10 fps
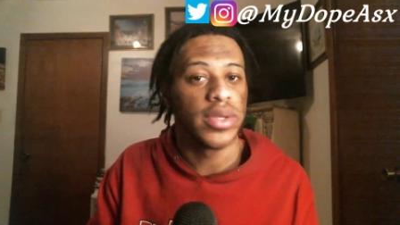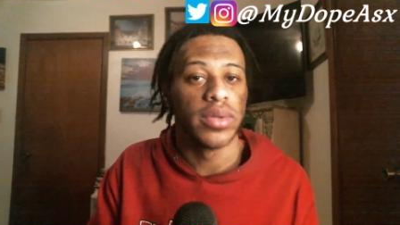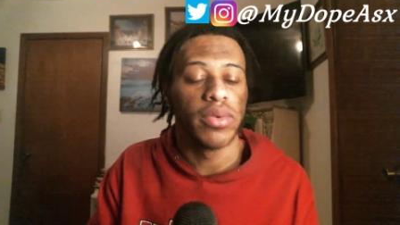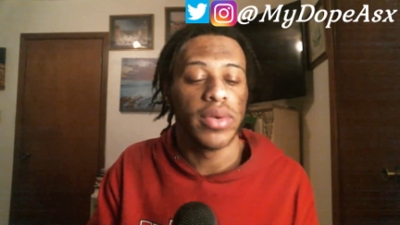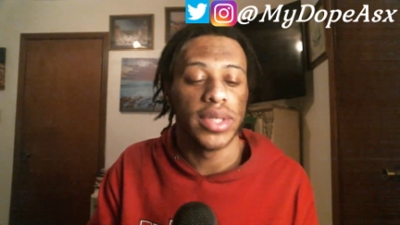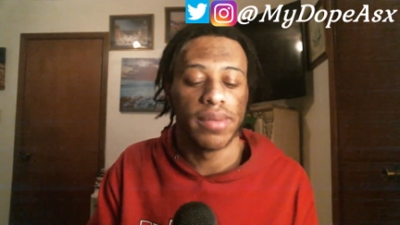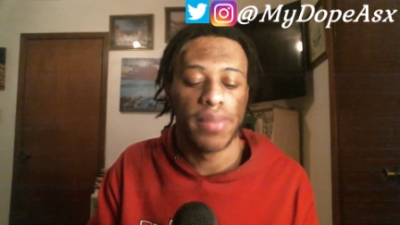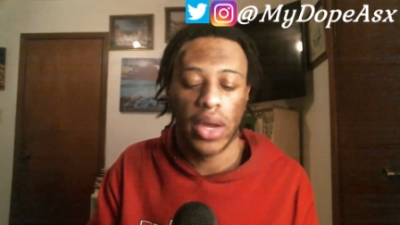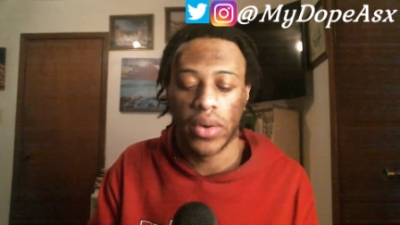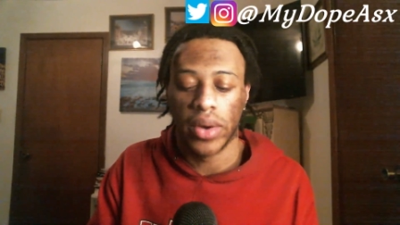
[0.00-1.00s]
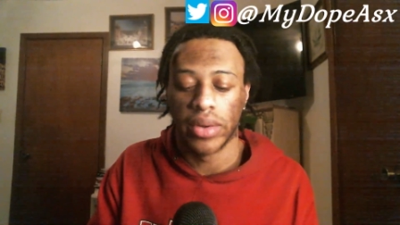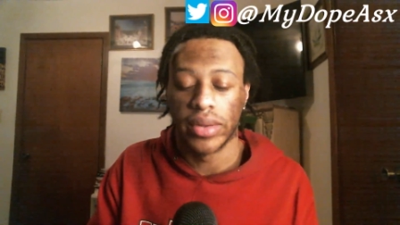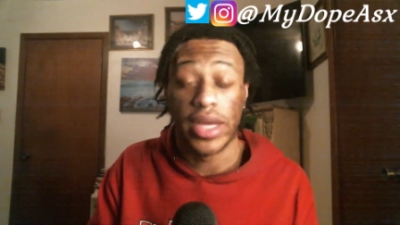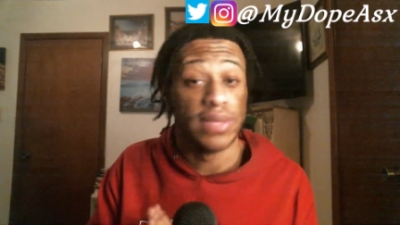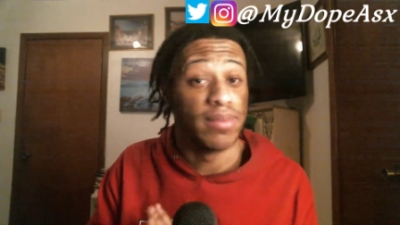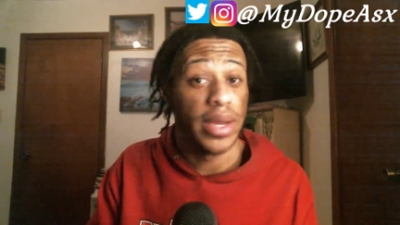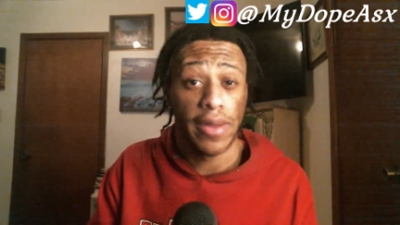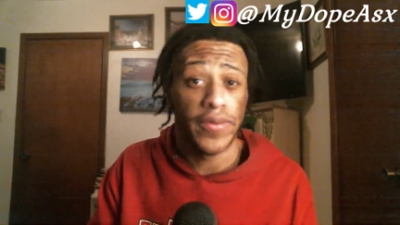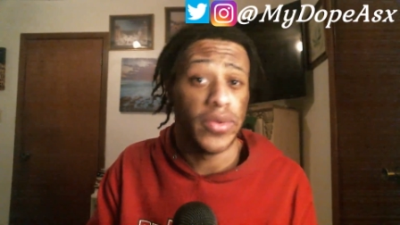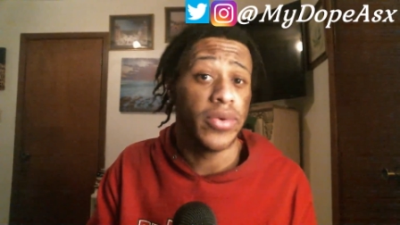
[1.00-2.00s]
noise, in the background, that my
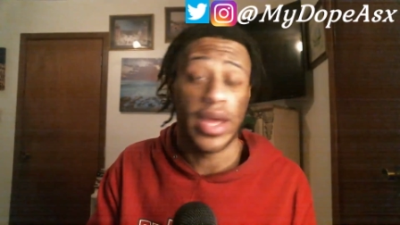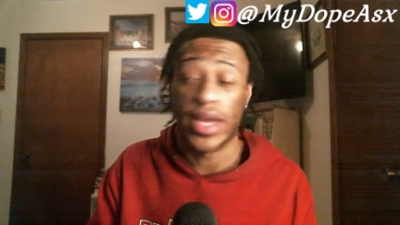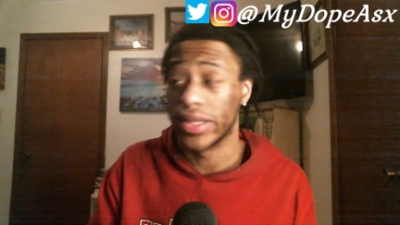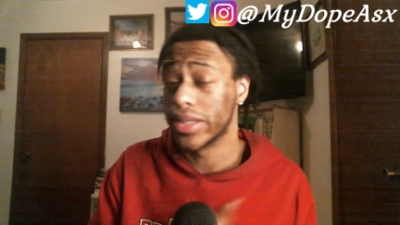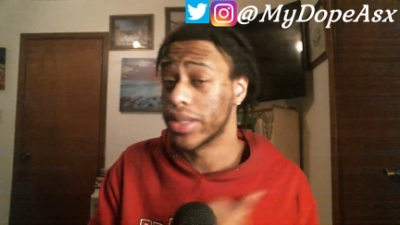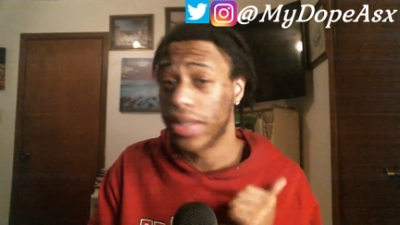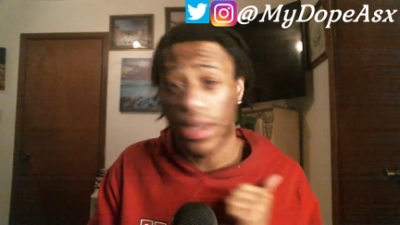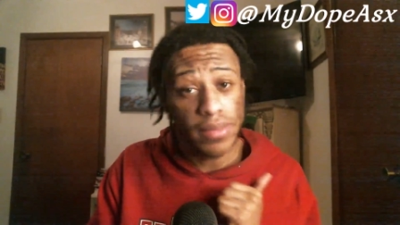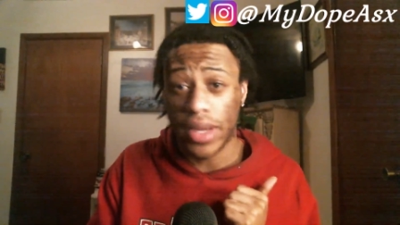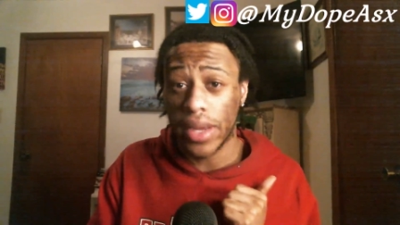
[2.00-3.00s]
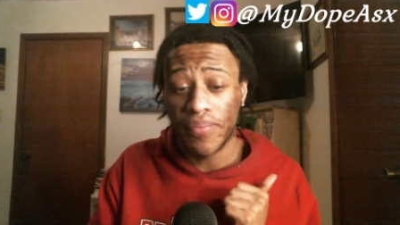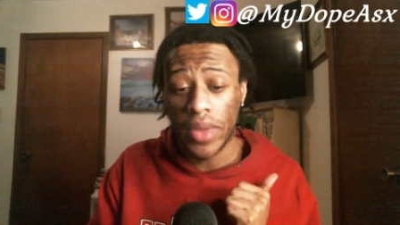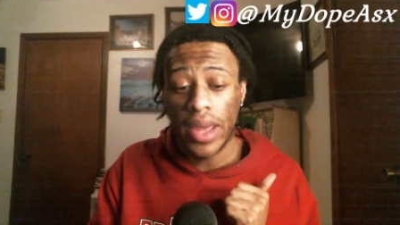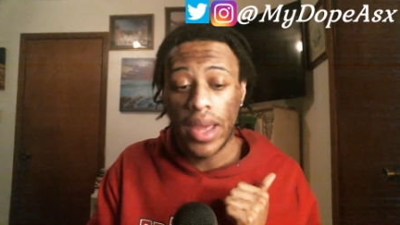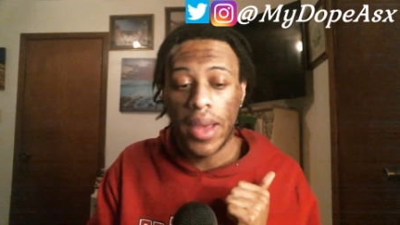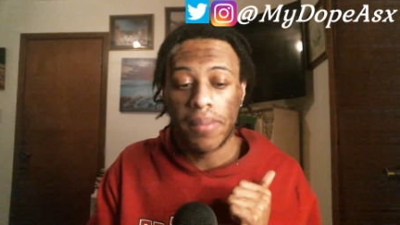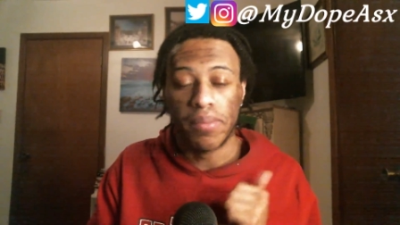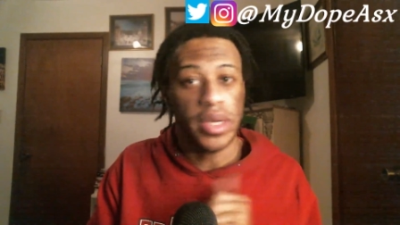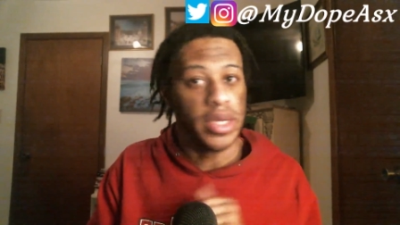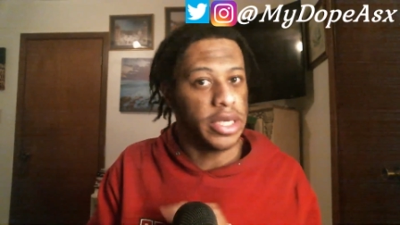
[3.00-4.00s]
nephew hasn't sleep yet,
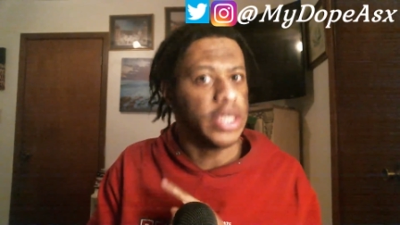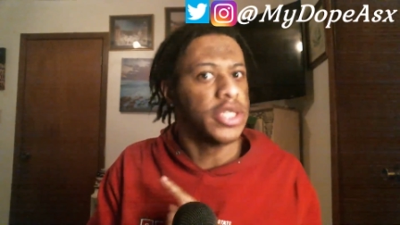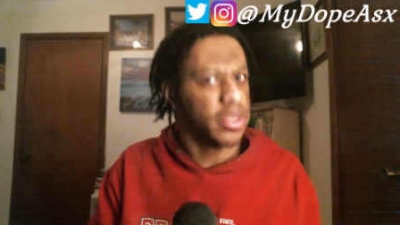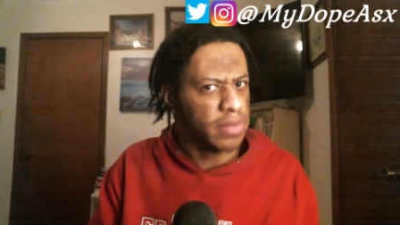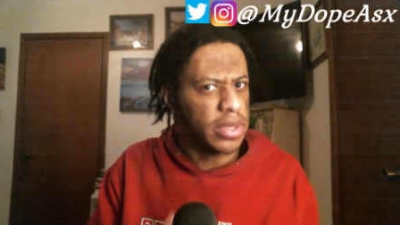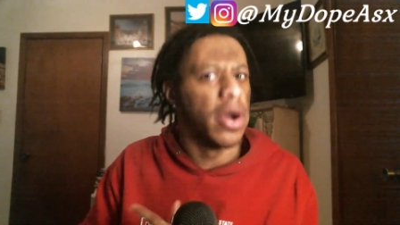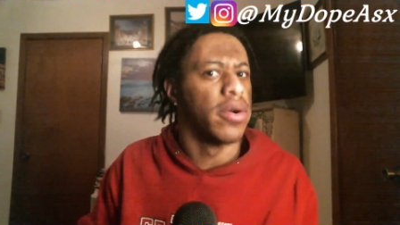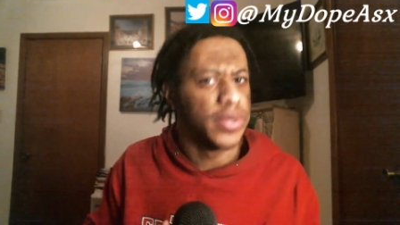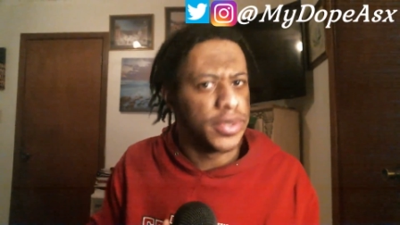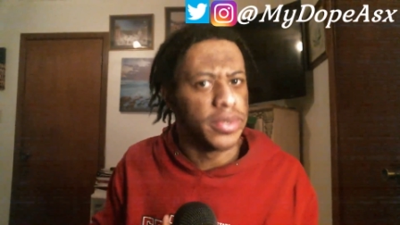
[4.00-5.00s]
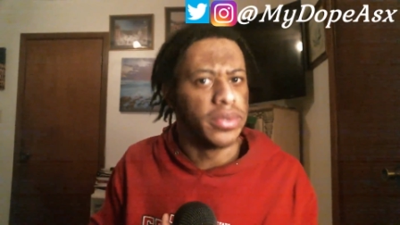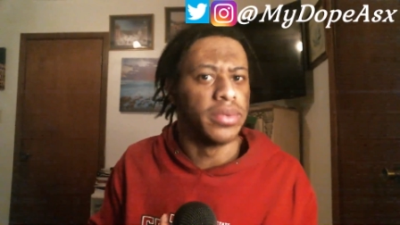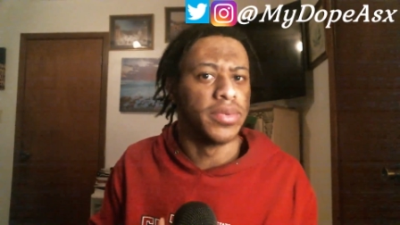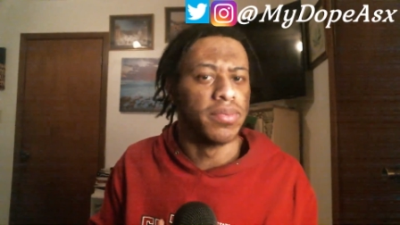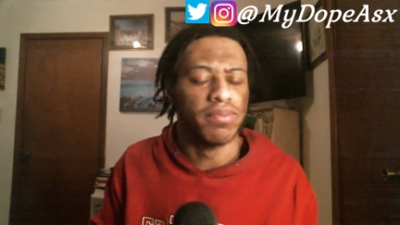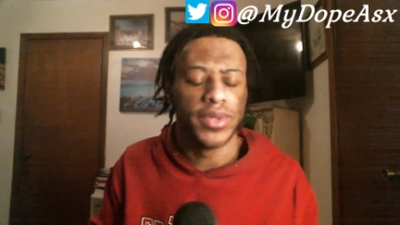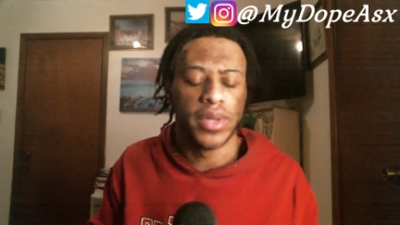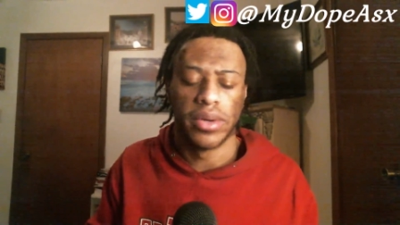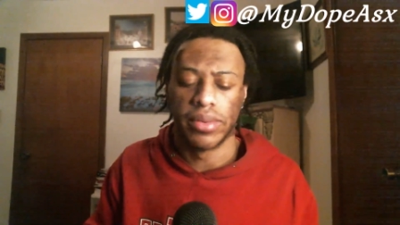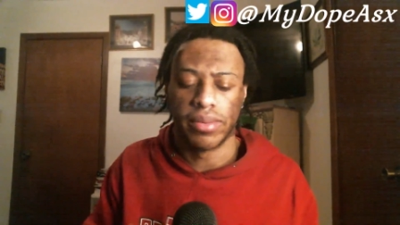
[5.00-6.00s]
but he should be going soon.
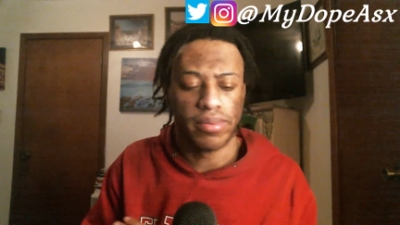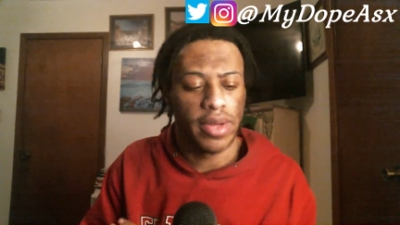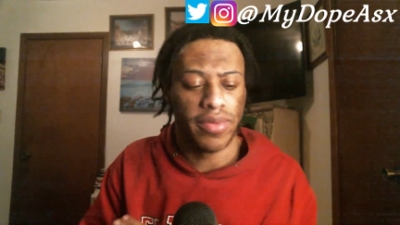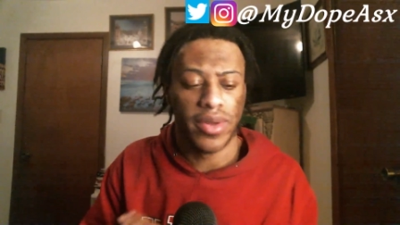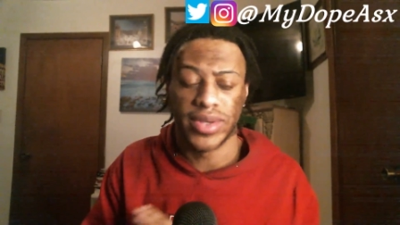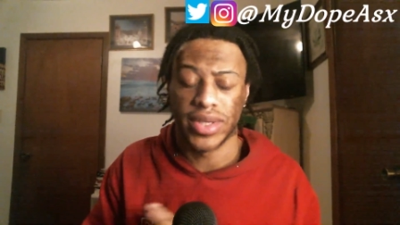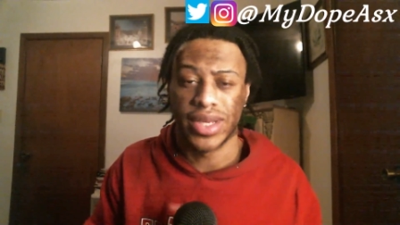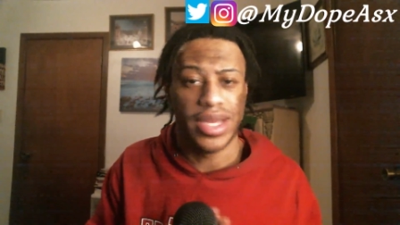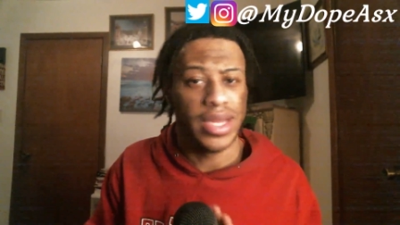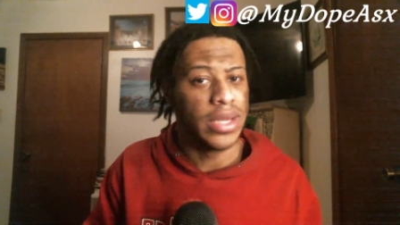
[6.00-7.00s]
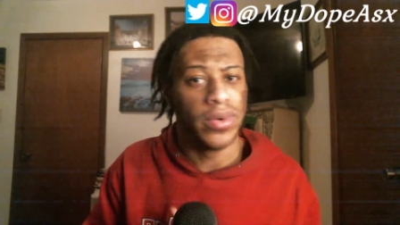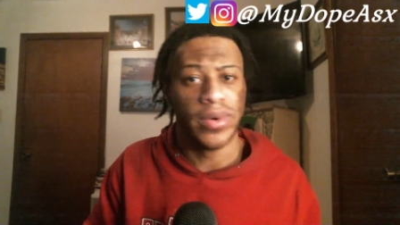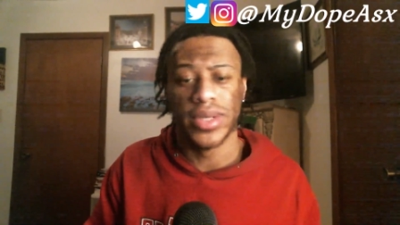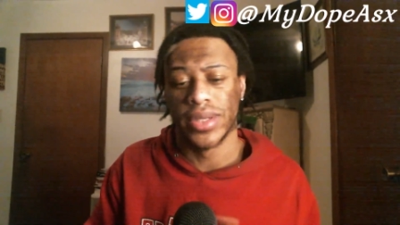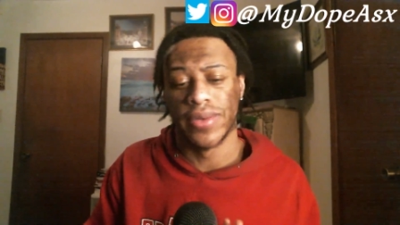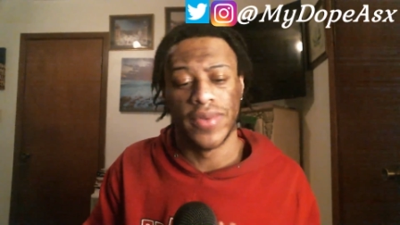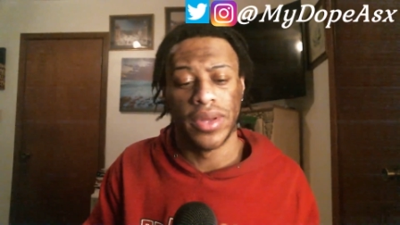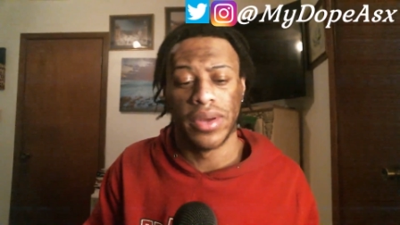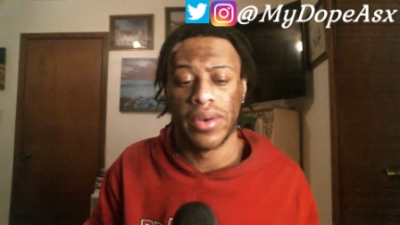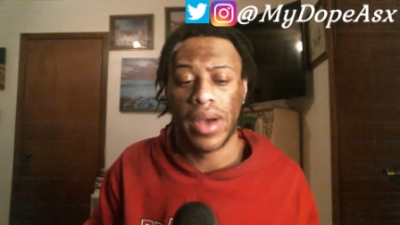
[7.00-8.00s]
So if there's any noise in the
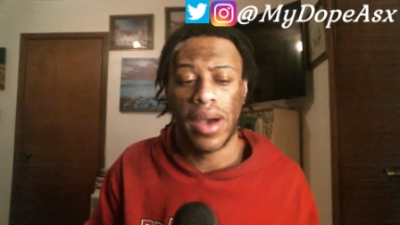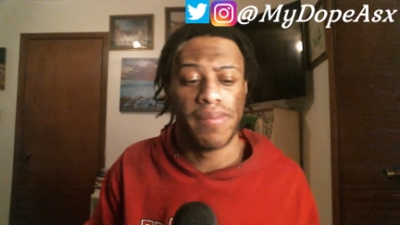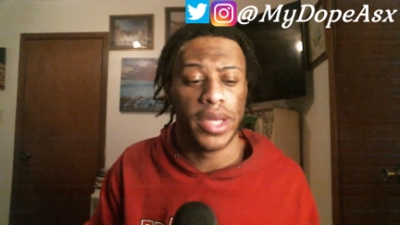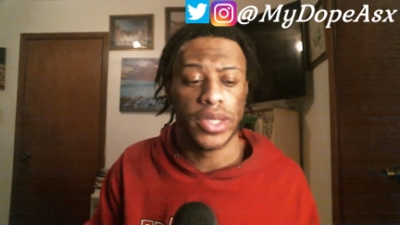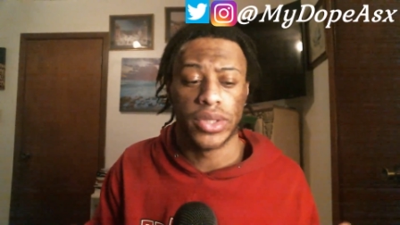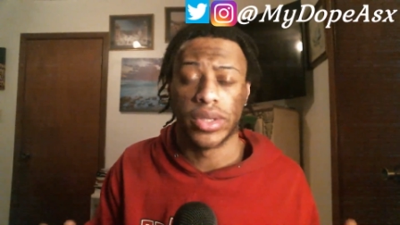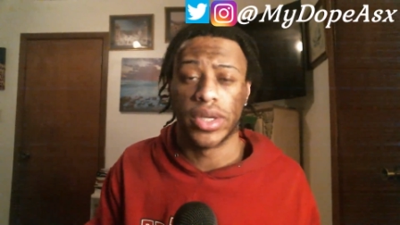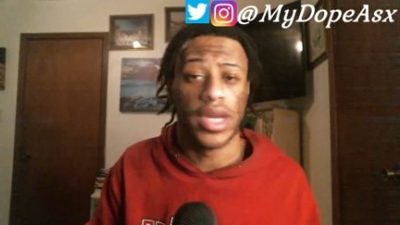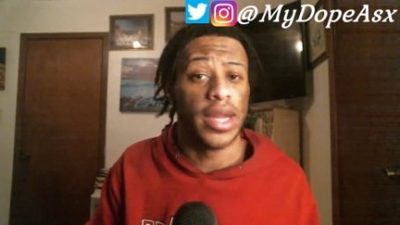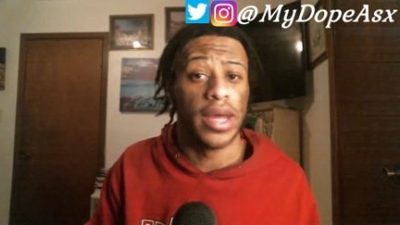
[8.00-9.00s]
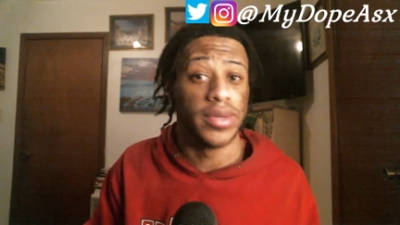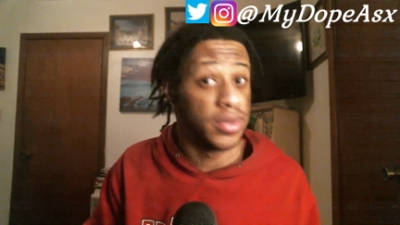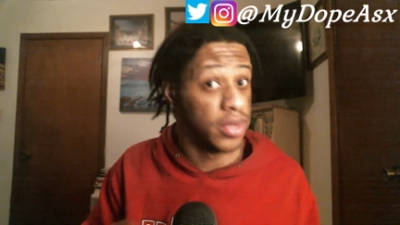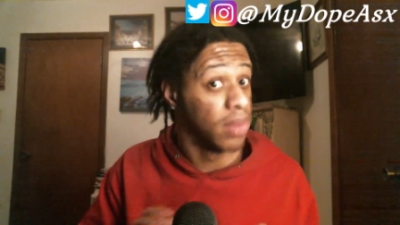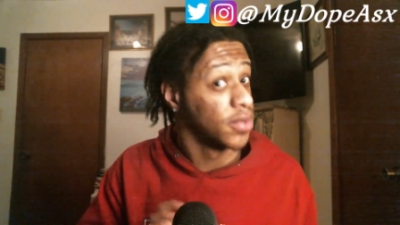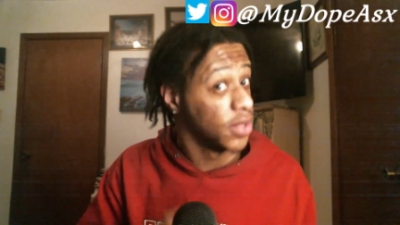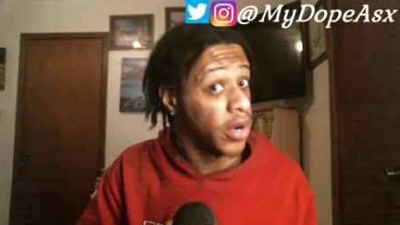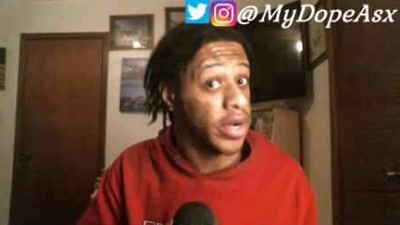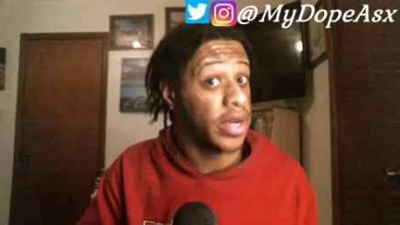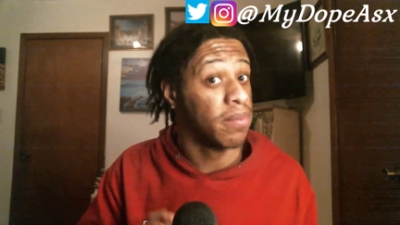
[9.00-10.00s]
video, I'll make sure to cut it out. So I'm
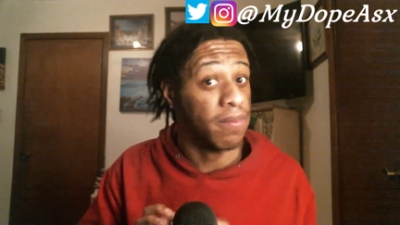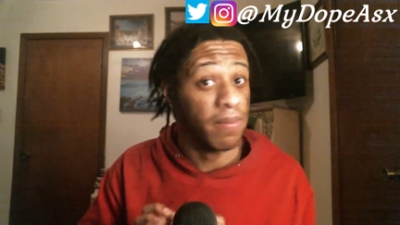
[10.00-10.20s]
sorry.